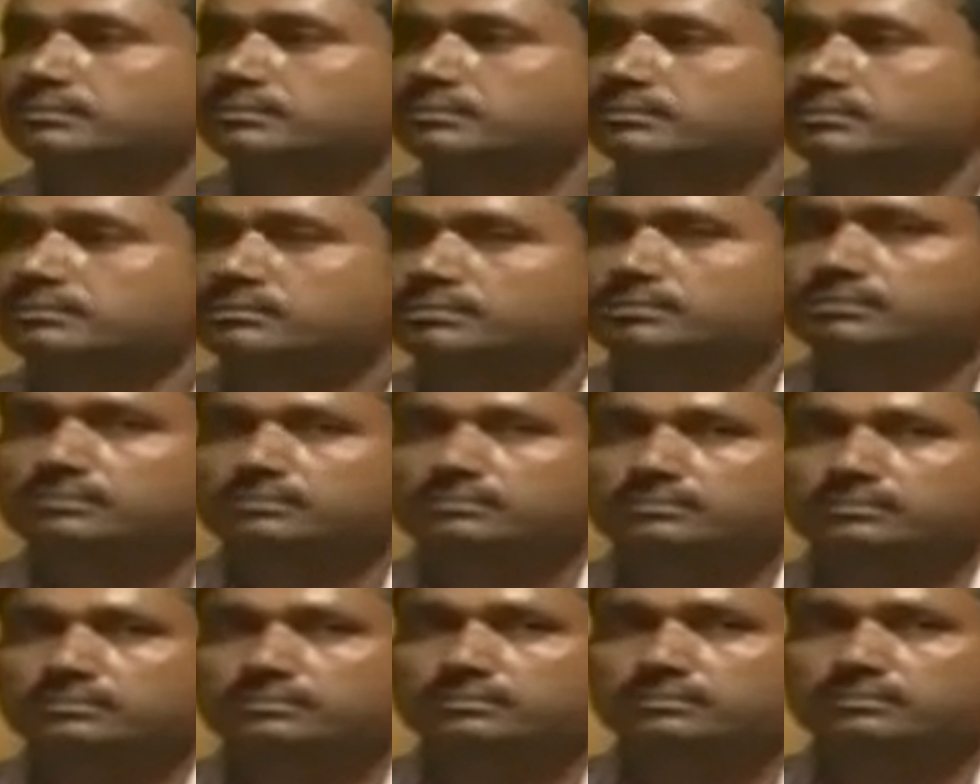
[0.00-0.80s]

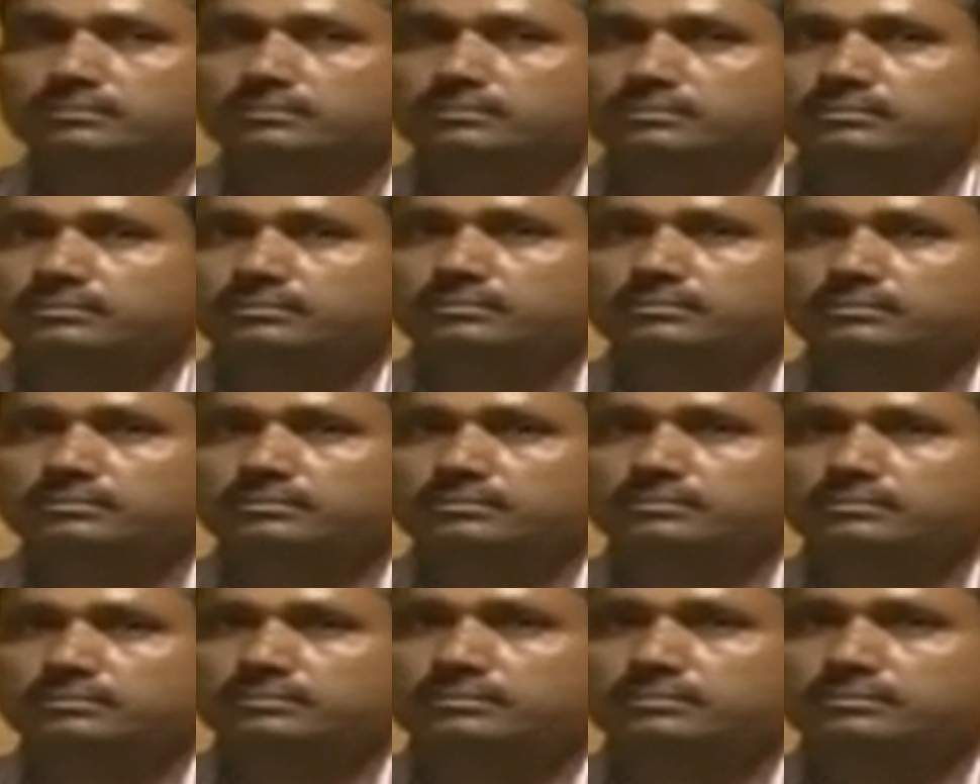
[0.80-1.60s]

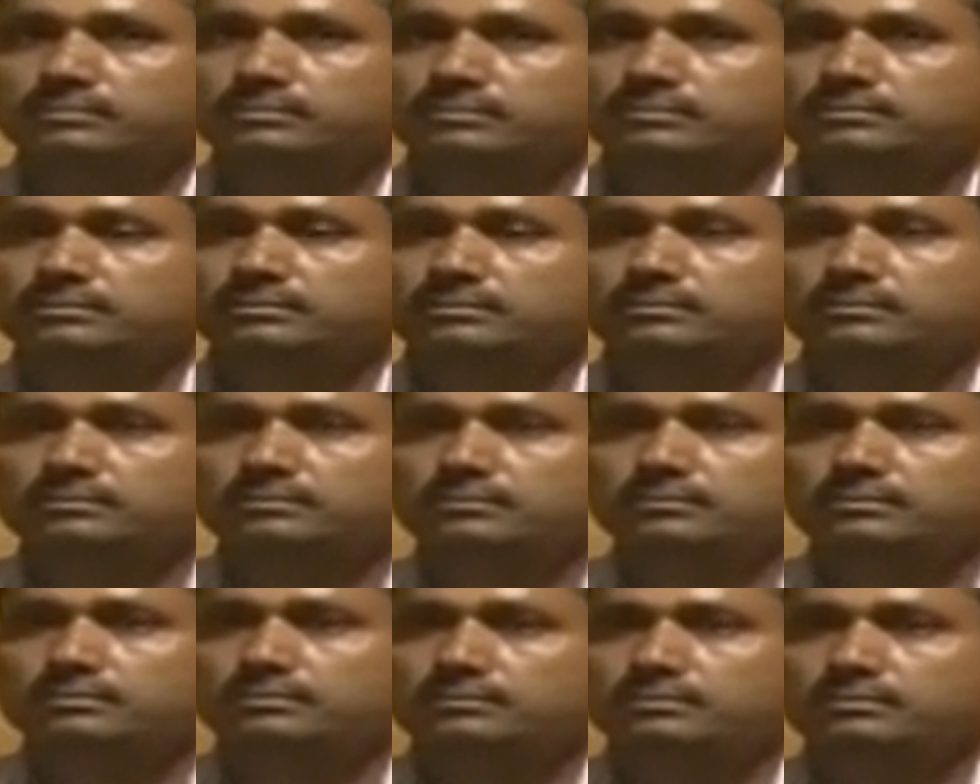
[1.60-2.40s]

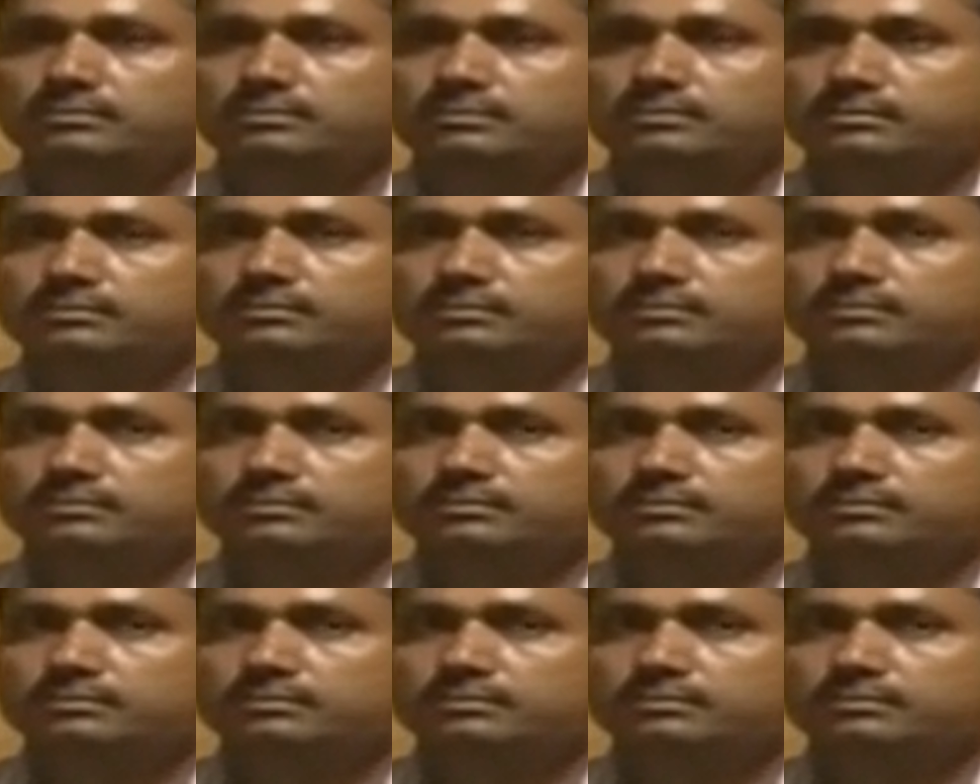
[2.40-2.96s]
No words are spoken by the person on screen.